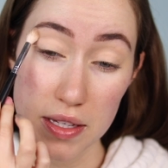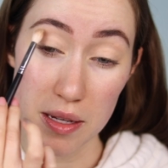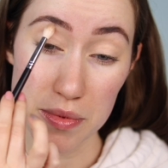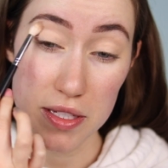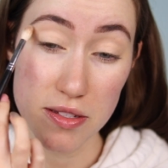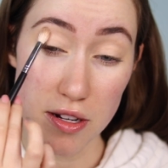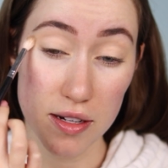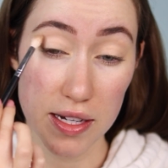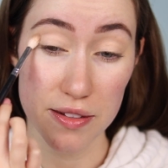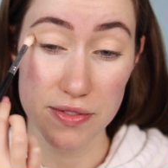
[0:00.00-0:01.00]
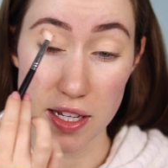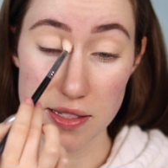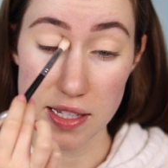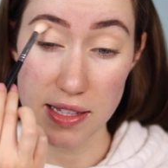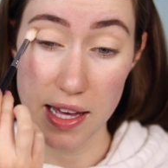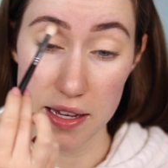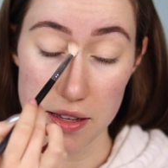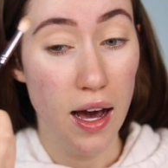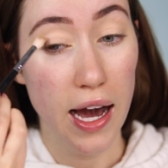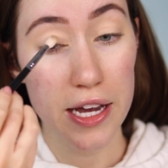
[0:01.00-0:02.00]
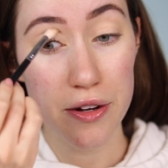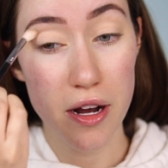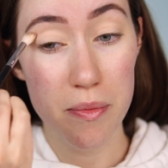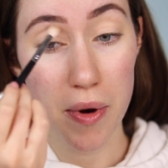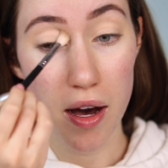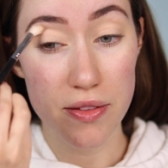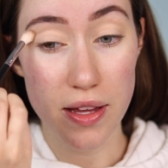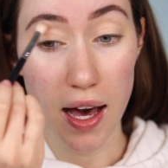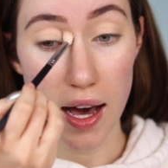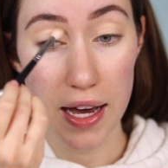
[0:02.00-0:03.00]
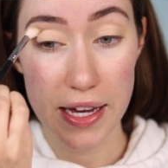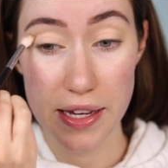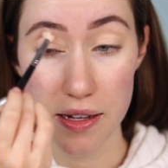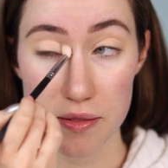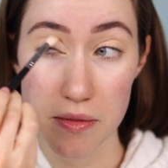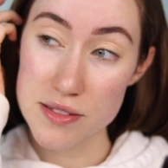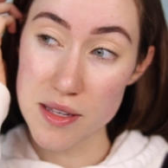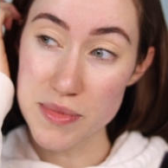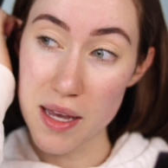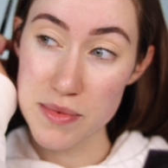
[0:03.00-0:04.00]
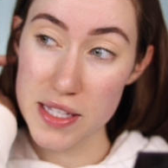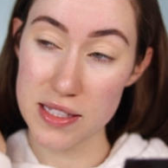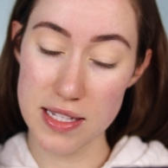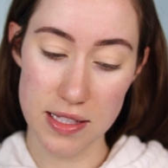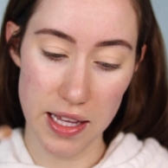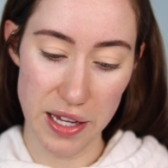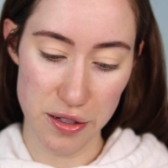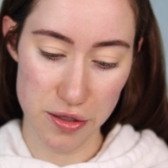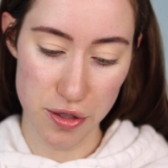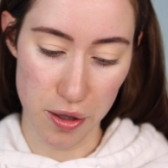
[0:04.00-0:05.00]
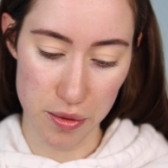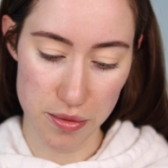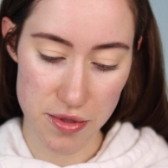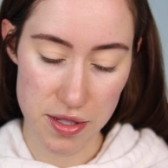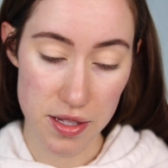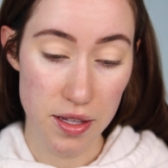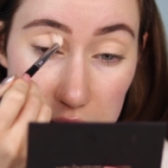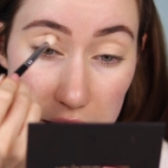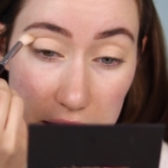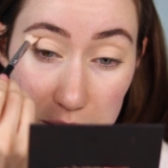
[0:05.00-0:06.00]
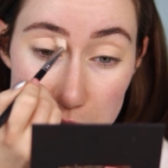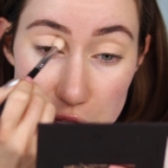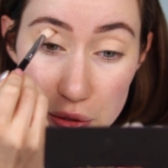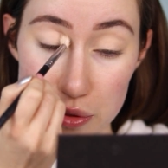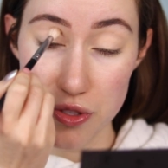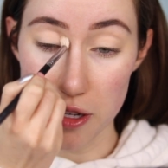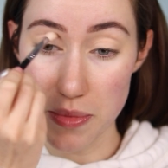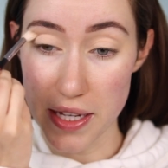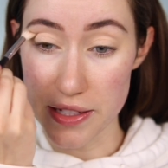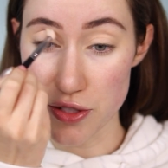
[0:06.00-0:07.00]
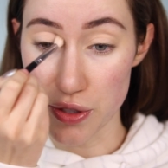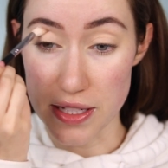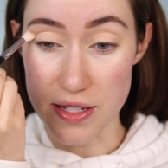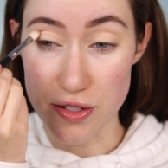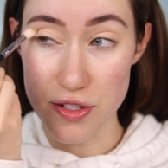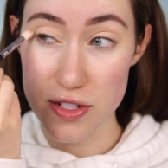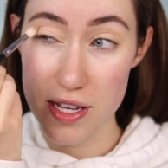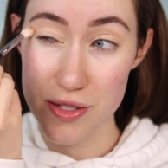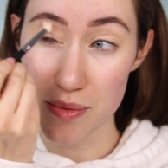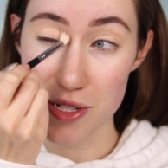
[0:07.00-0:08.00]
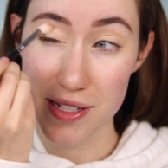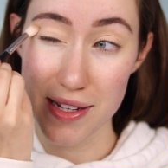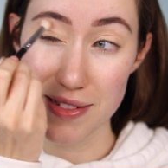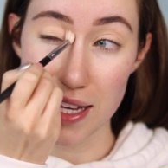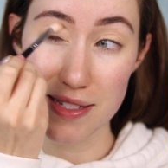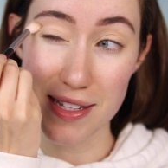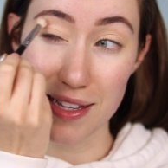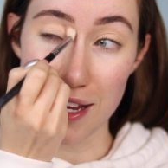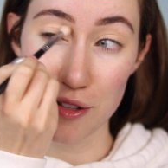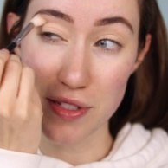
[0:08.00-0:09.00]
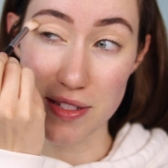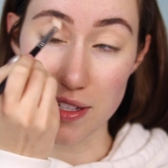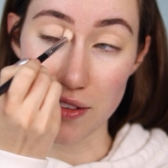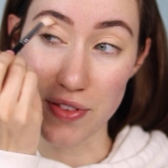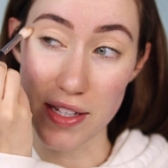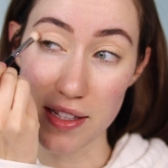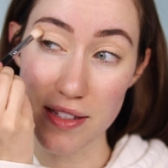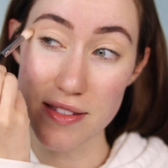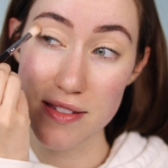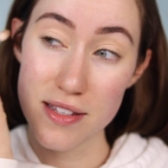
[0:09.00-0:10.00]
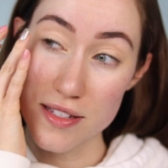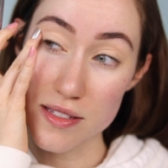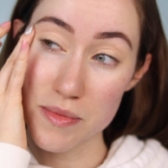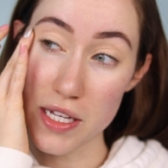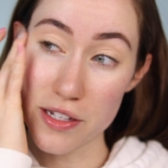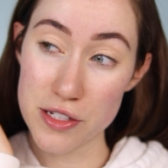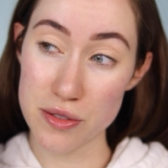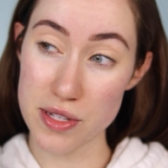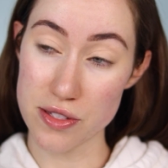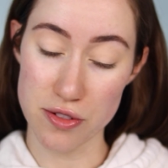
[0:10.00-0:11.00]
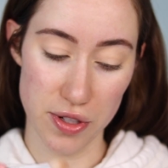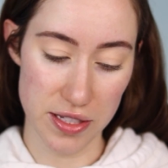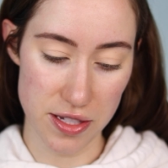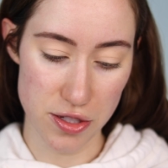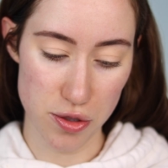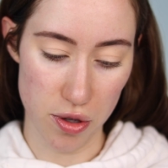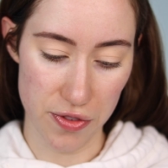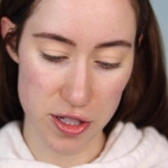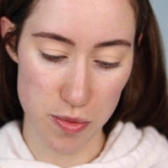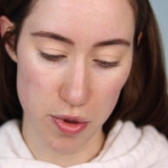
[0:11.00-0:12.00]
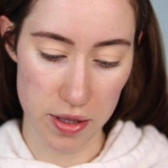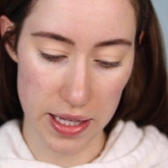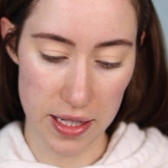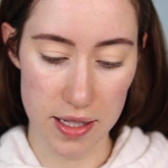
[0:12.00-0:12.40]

and I'm gonna start kind of dusting that higher up on the eye. Sometimes like these lighter tones, they can be used on me as transition shades, so I'm just kind of testing it out to see if it is something I could use as a transition or if it's more like